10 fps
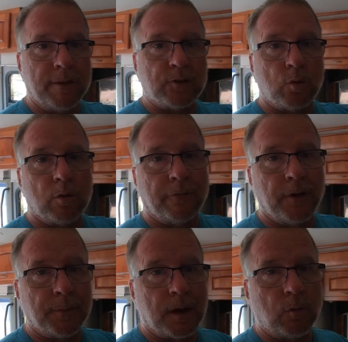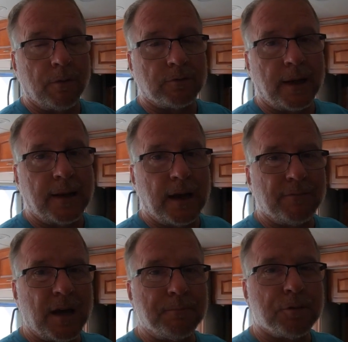That's what we're filming on with right now.
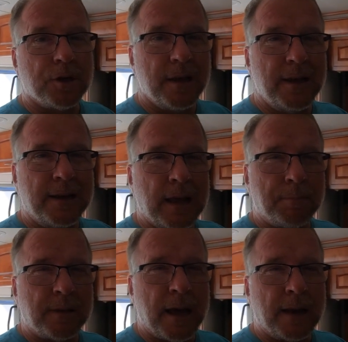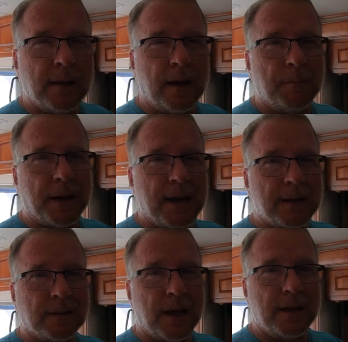I've gotten pretty adept at it. I
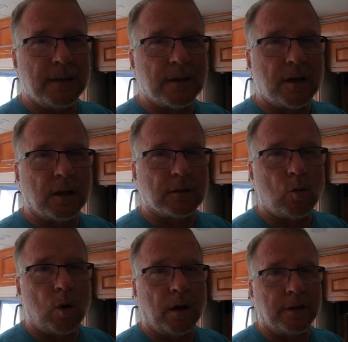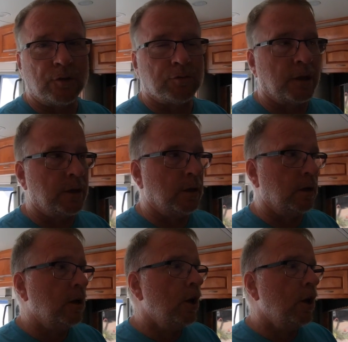kind of like it. The color quality is really good.